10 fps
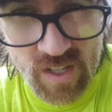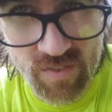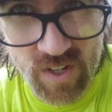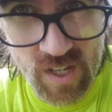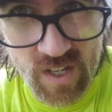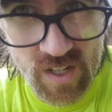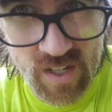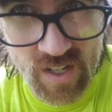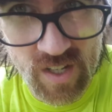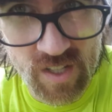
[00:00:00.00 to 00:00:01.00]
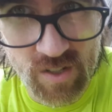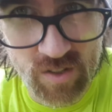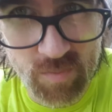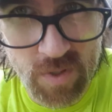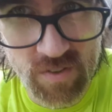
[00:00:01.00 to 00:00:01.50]
give it a
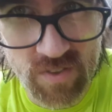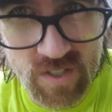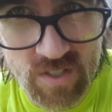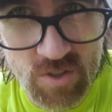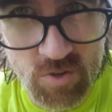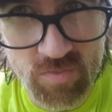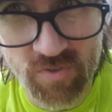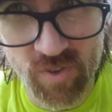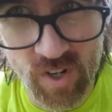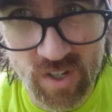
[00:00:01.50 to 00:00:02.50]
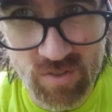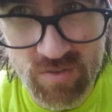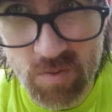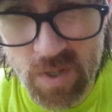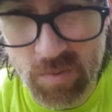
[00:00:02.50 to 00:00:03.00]
little bit of a zoom for you
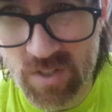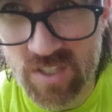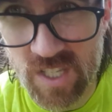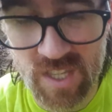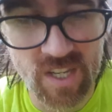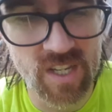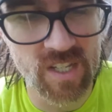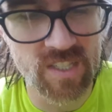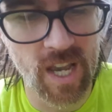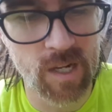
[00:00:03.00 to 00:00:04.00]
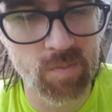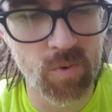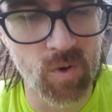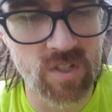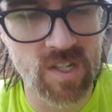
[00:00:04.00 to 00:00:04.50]
to be able to see the exact
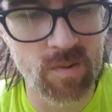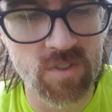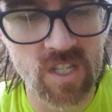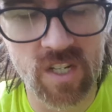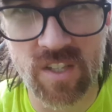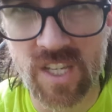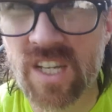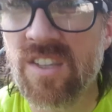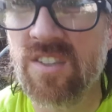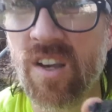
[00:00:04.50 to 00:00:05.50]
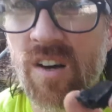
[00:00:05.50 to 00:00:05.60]
pores that I'm seeing on the ends